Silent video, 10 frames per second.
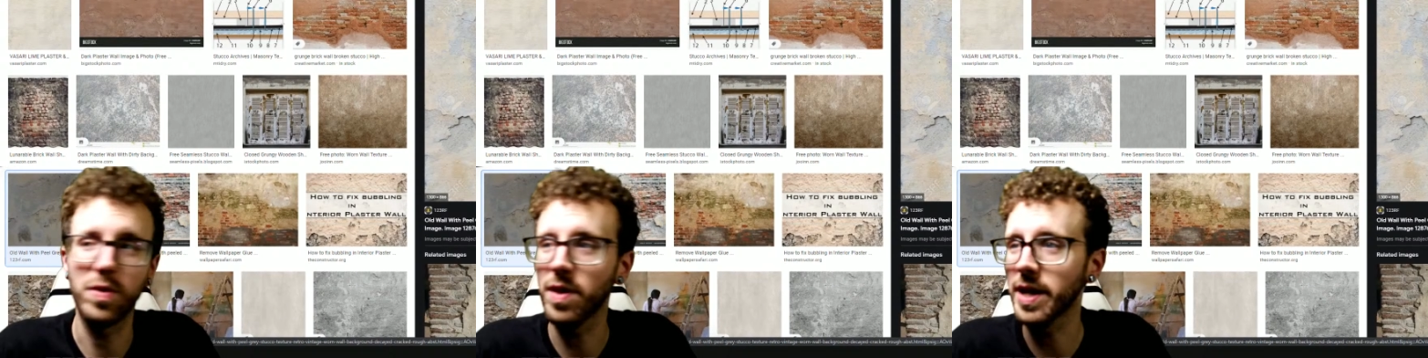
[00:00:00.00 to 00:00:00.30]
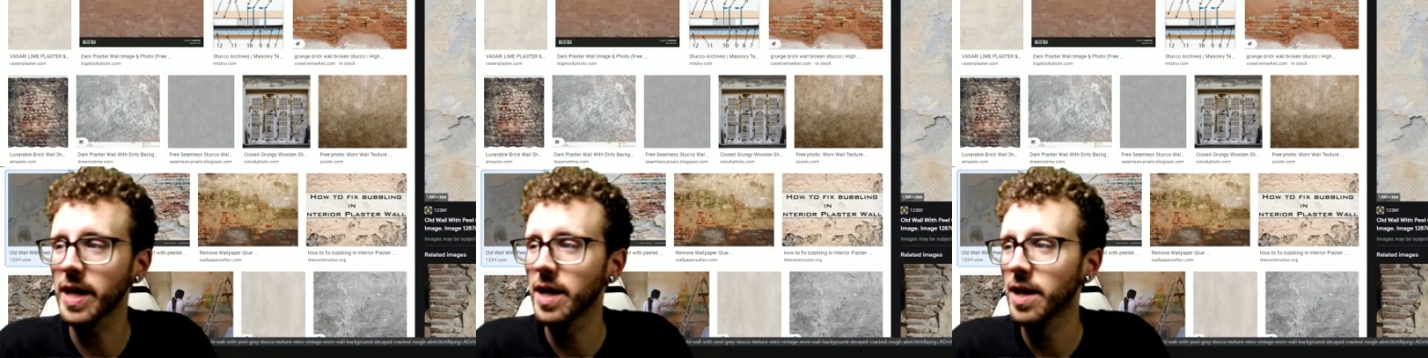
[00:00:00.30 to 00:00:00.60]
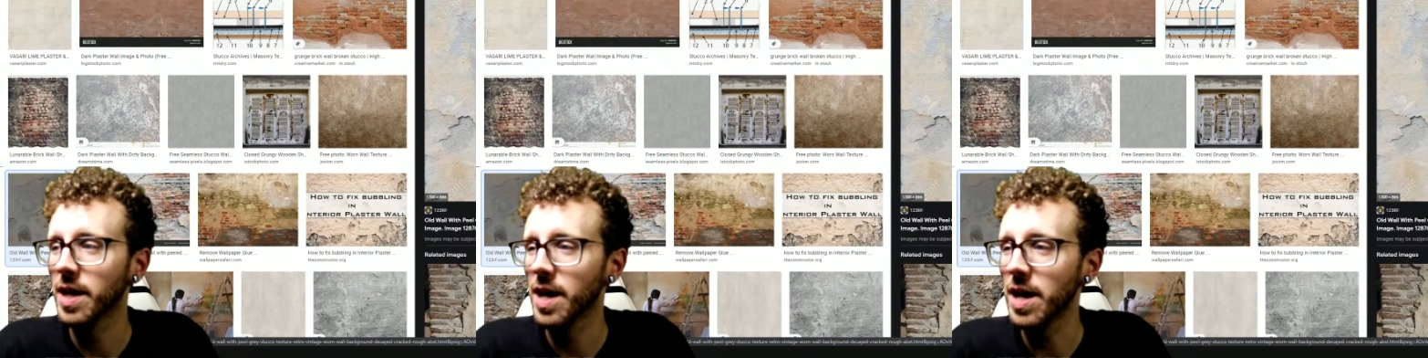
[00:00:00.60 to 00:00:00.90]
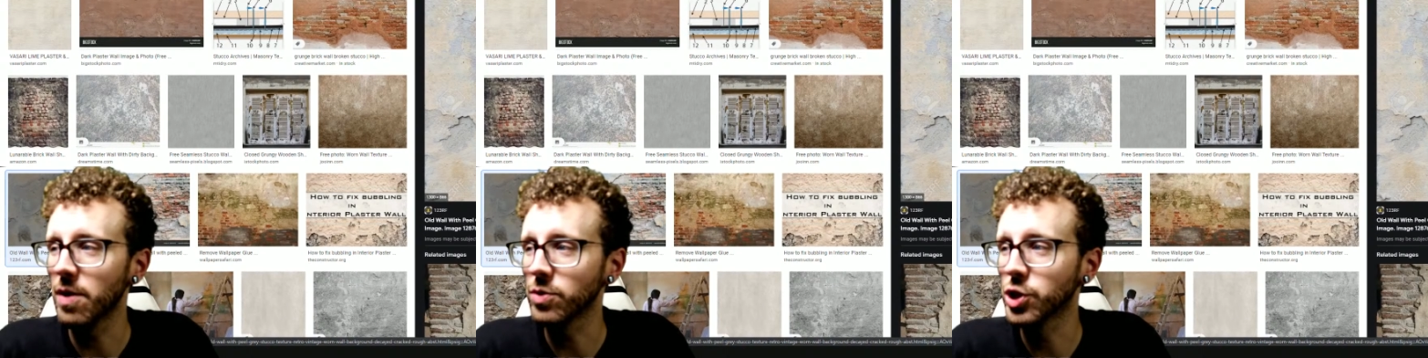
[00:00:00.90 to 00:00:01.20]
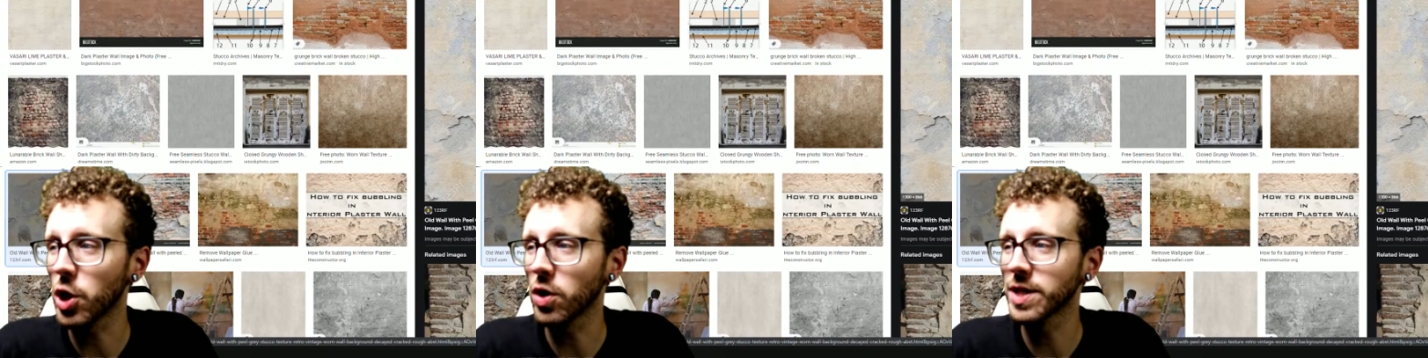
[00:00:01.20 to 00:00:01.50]
like, you know,
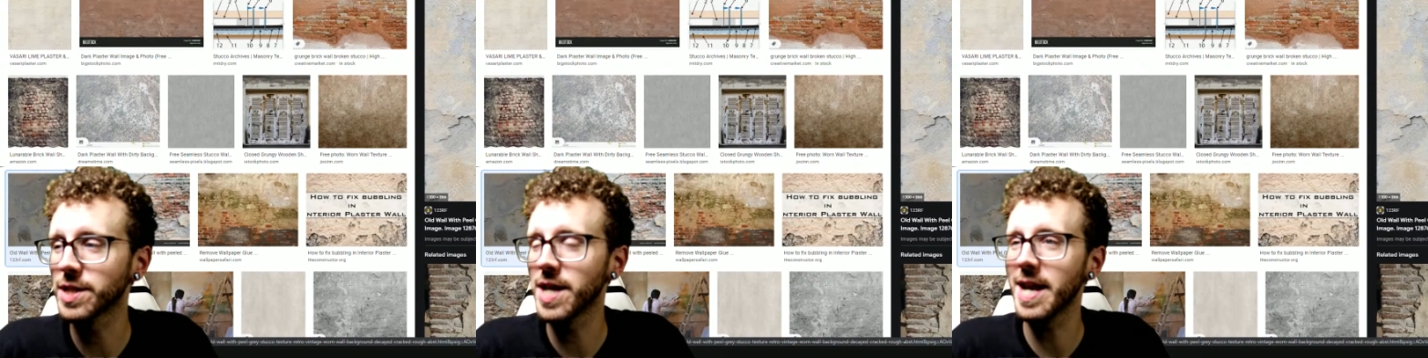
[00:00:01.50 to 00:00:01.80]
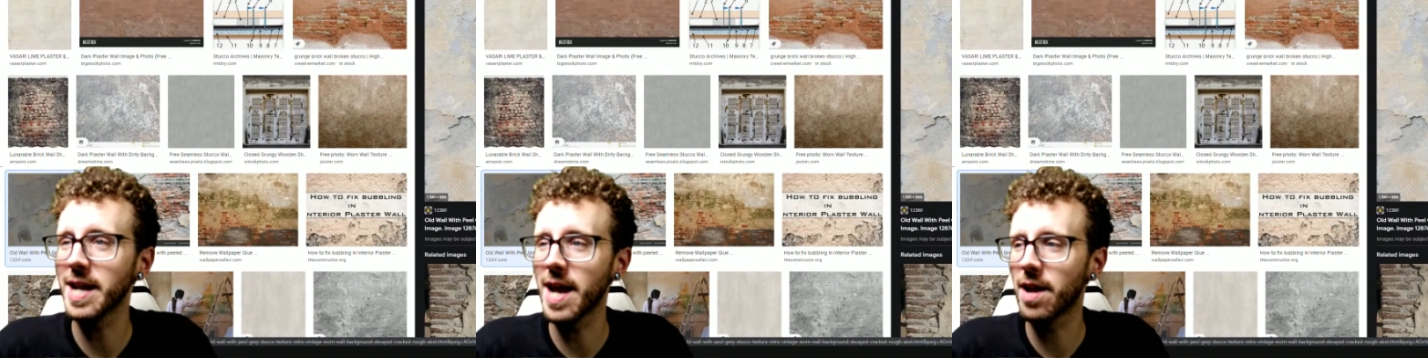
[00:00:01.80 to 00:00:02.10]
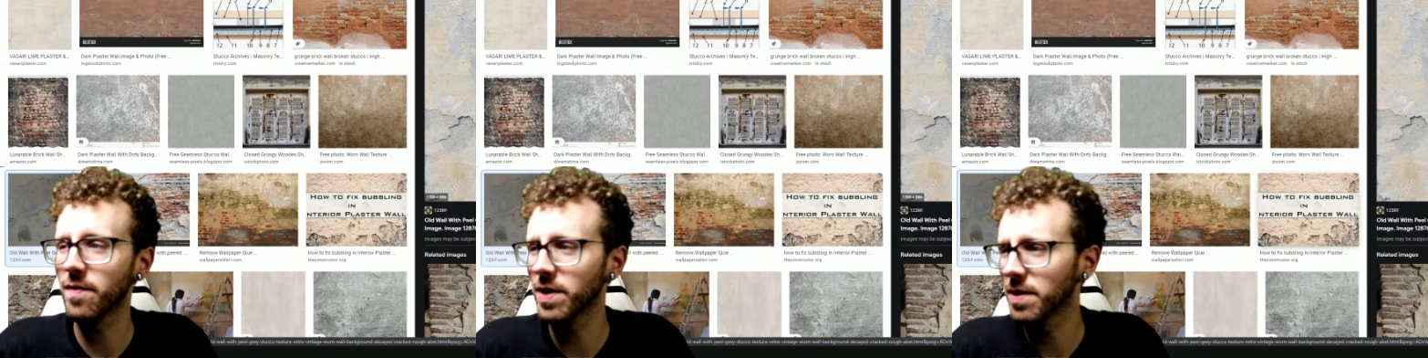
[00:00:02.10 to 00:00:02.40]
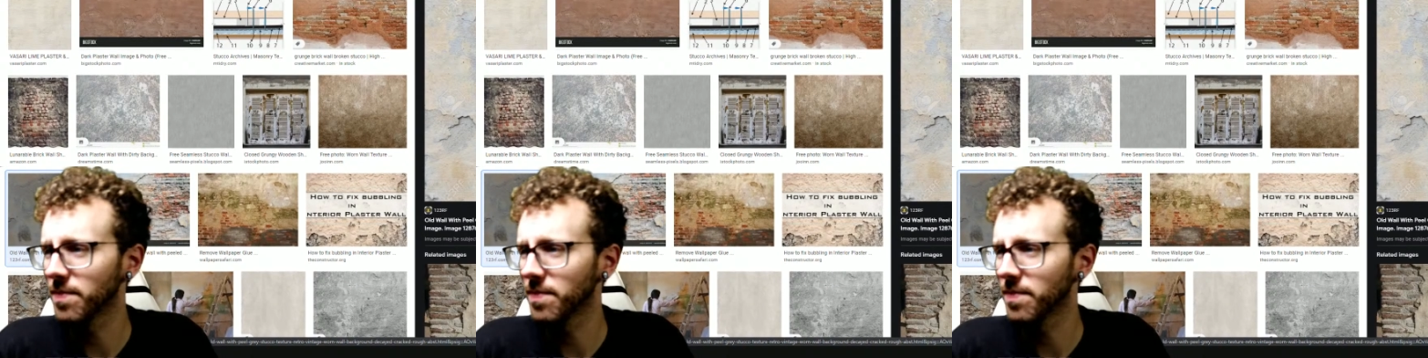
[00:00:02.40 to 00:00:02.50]
chunks taken out of it.